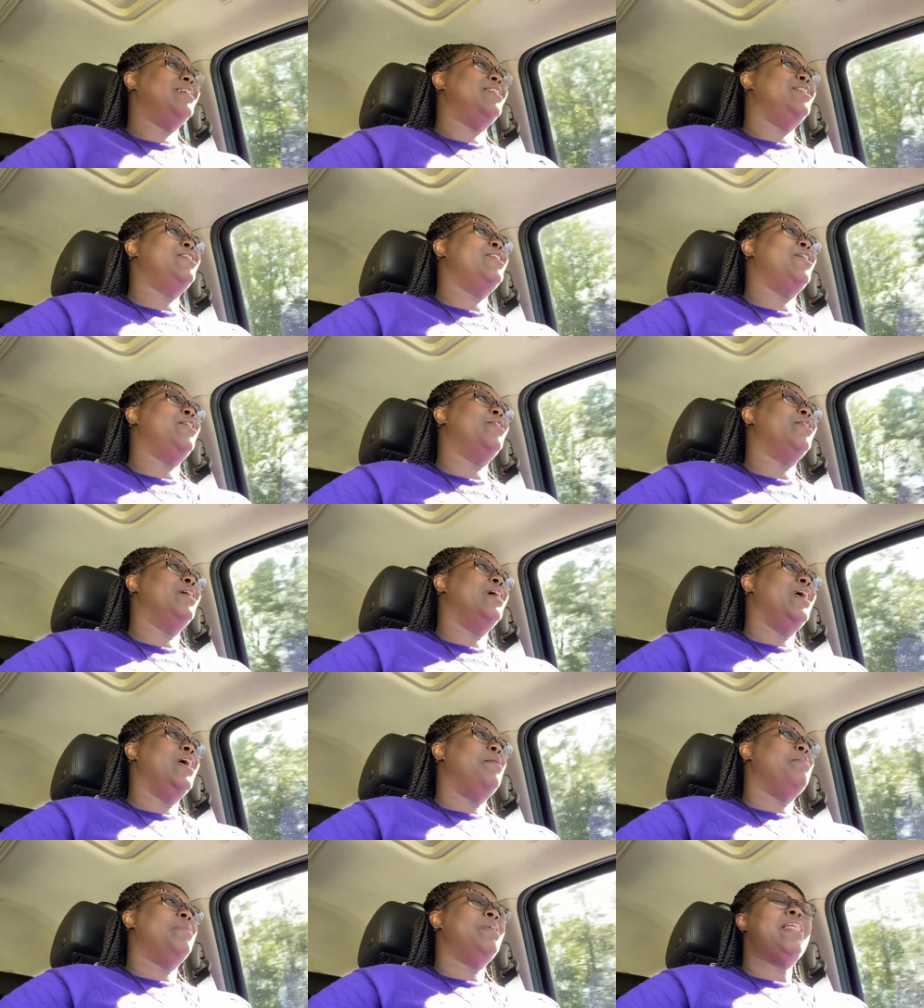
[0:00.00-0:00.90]
you know,
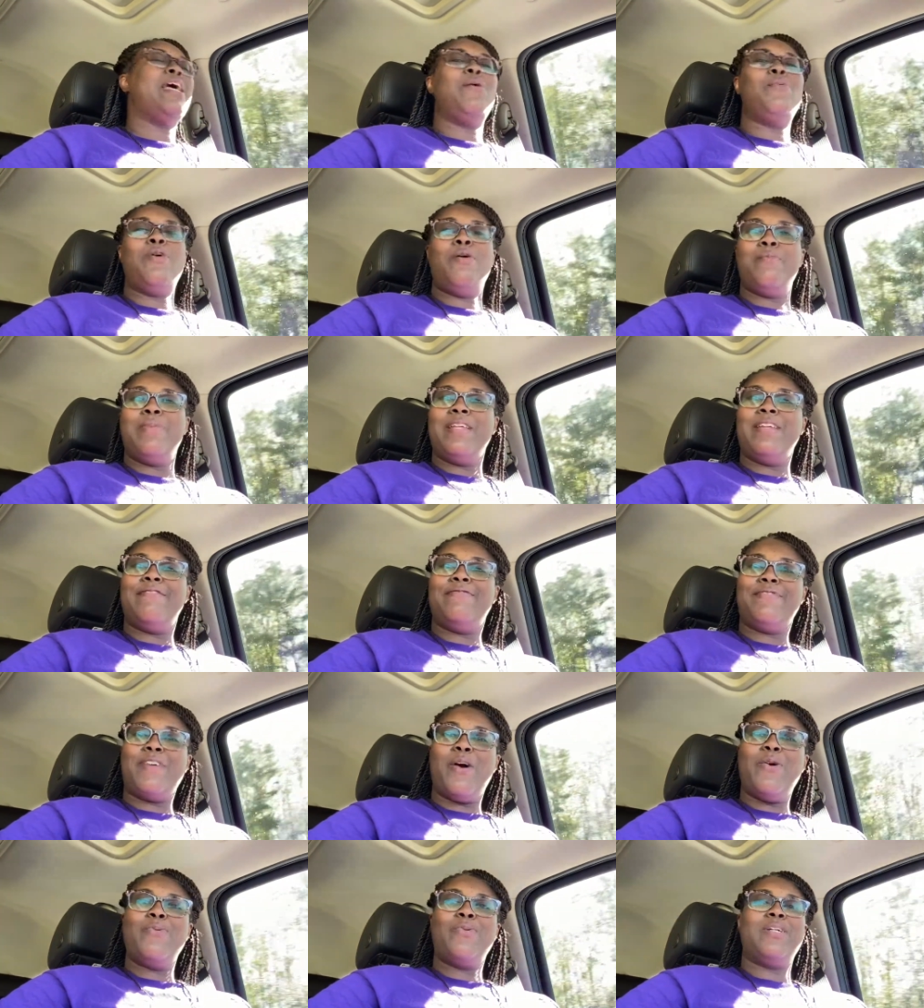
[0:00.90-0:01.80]
but that won't be the
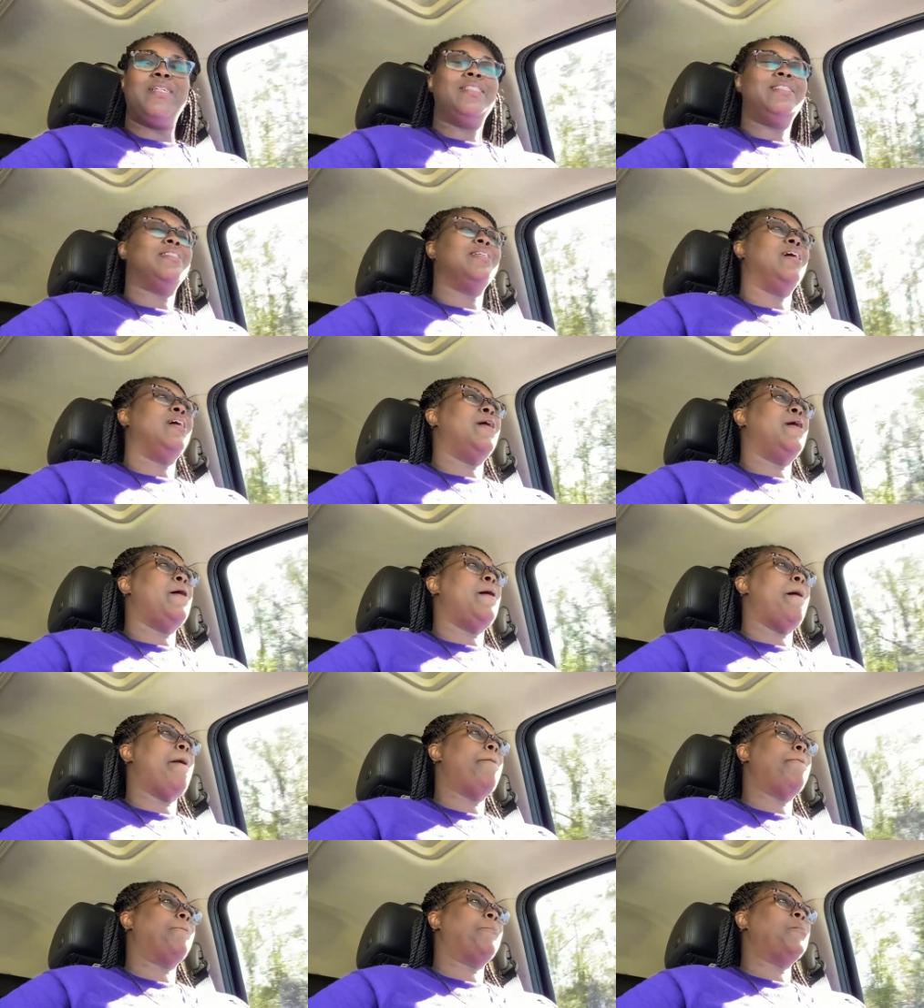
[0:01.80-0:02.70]
focus.
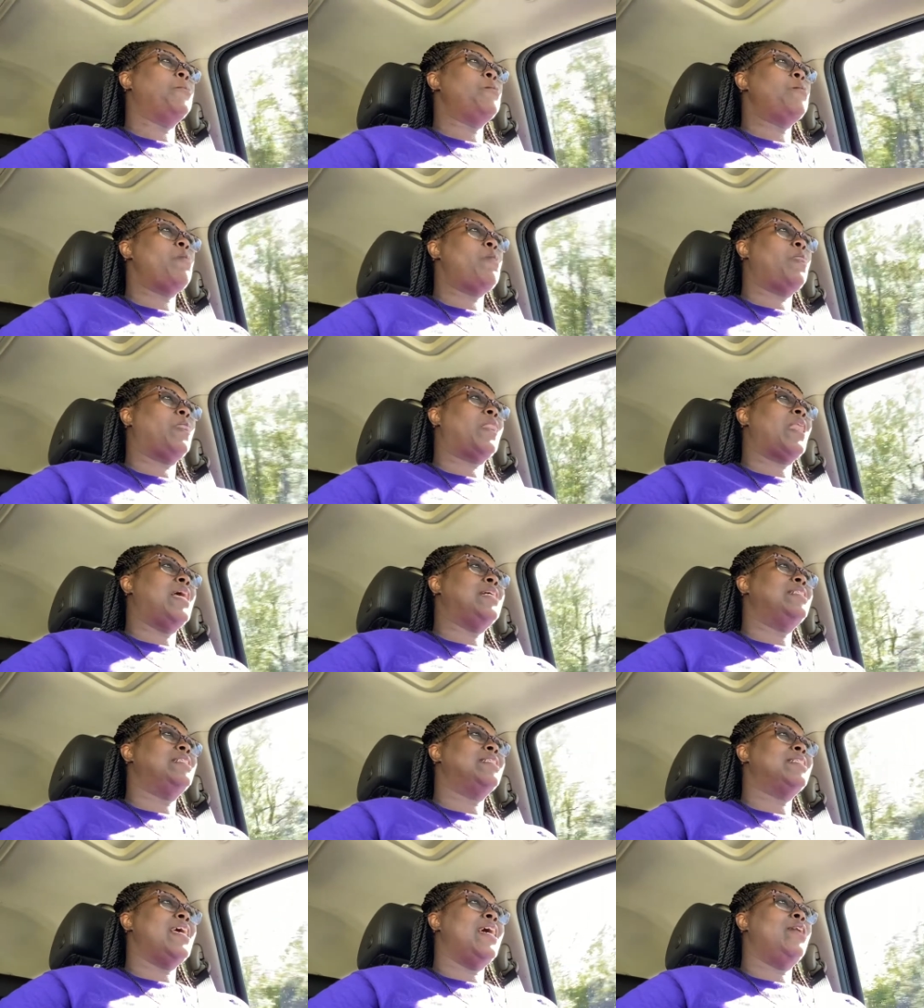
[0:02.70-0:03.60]
Um, I
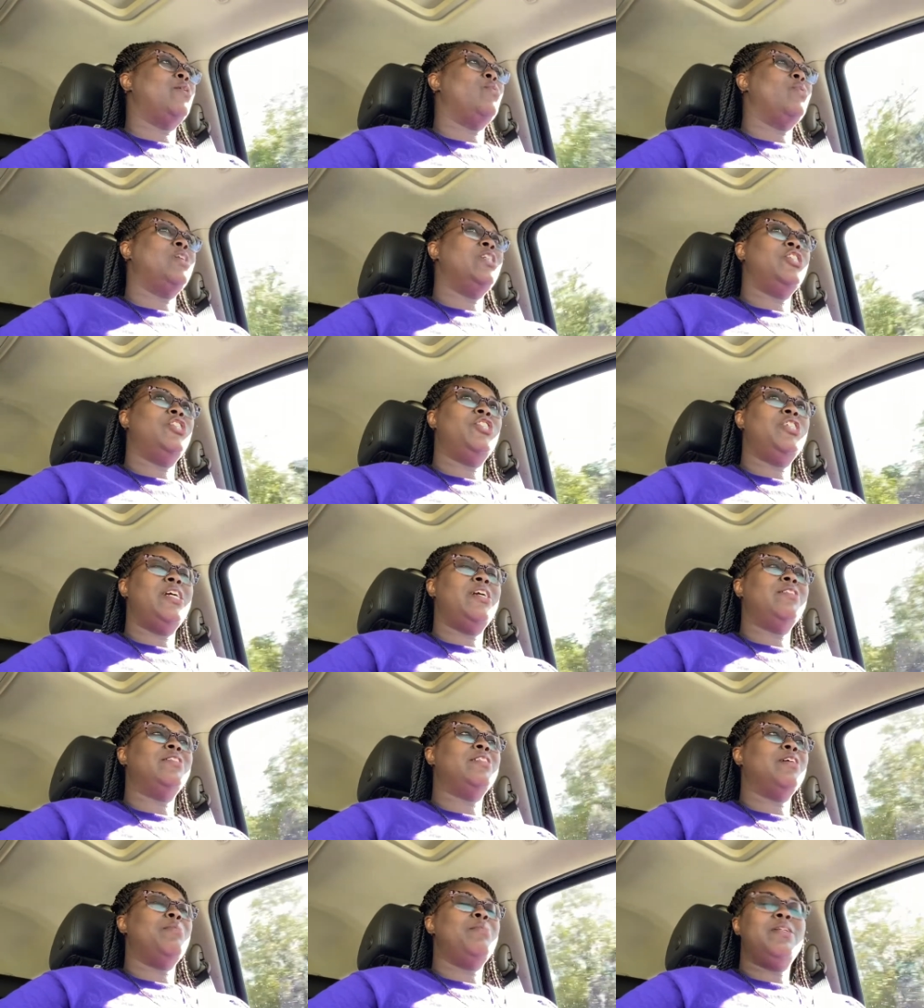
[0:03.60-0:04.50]
just kind of want to
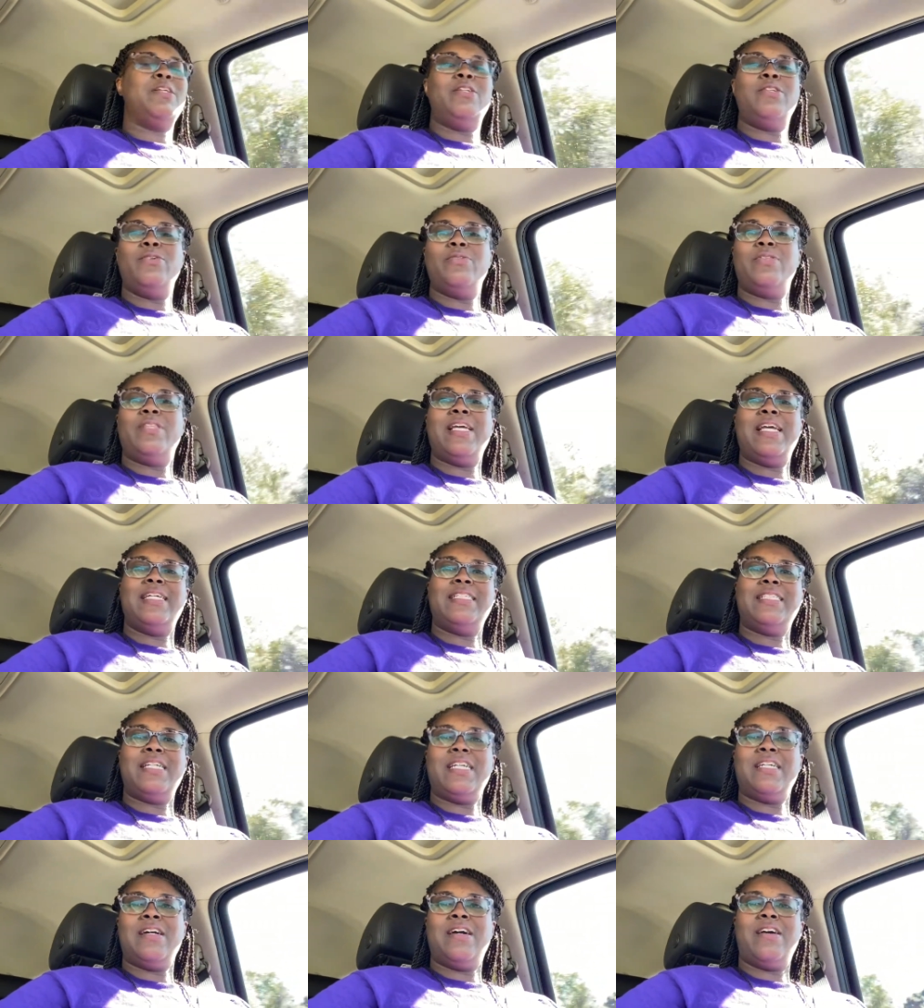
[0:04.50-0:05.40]
share some of the new
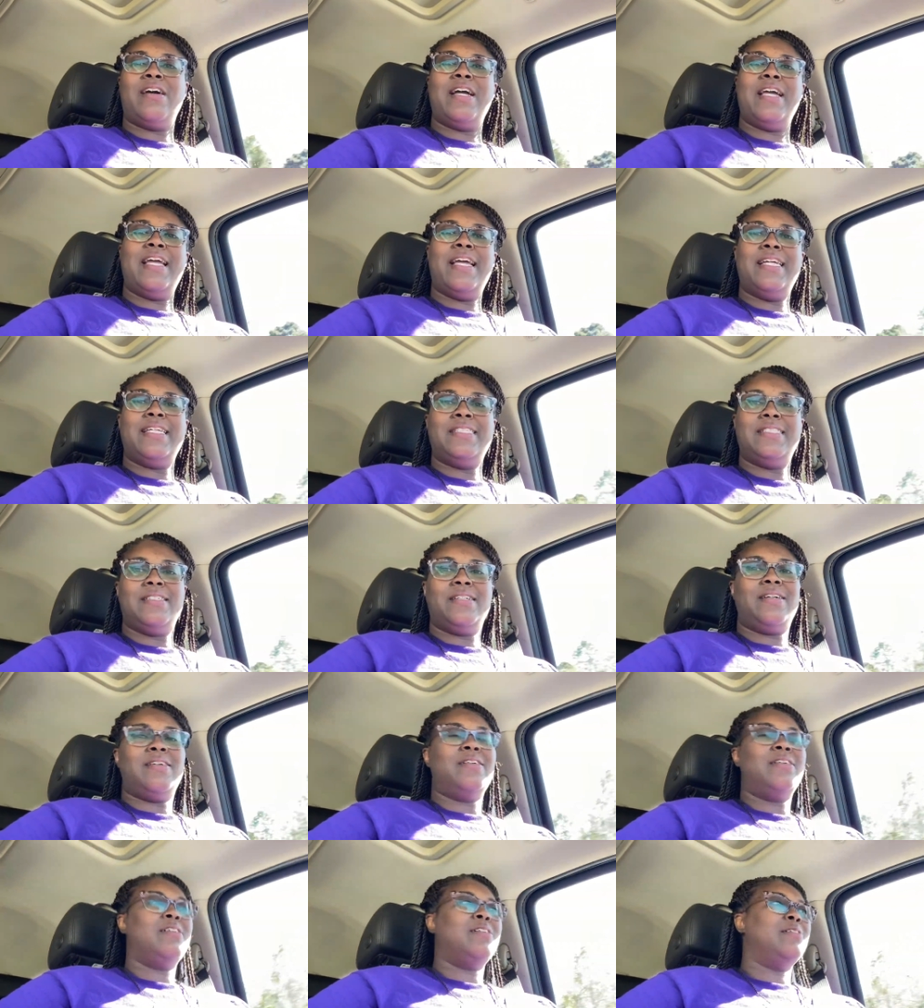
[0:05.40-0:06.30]
things that God has
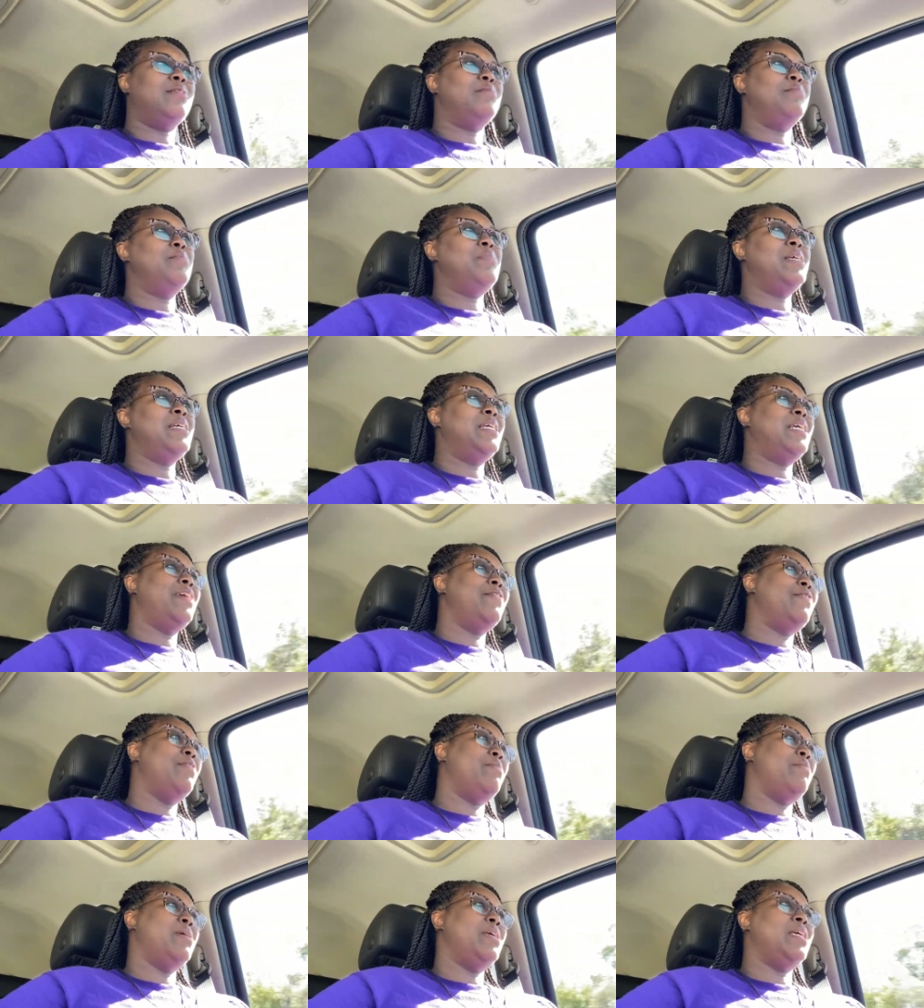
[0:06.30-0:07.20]
uh, been
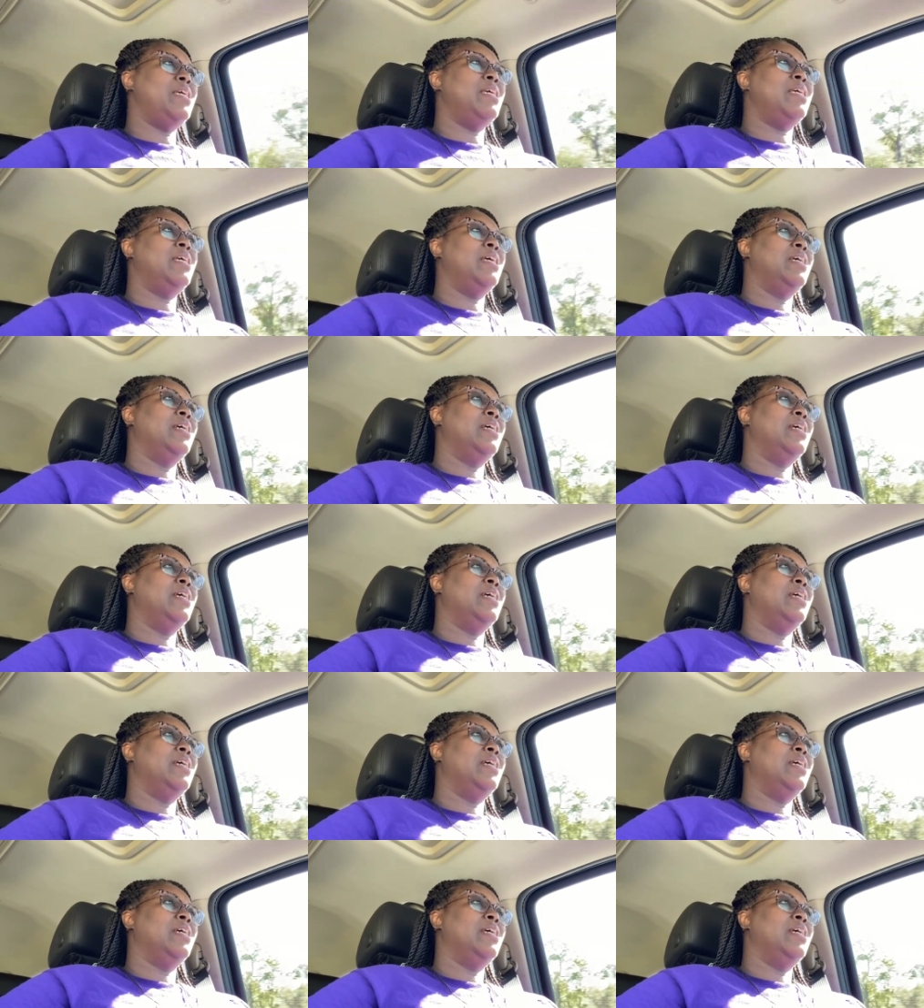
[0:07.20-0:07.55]
giving me.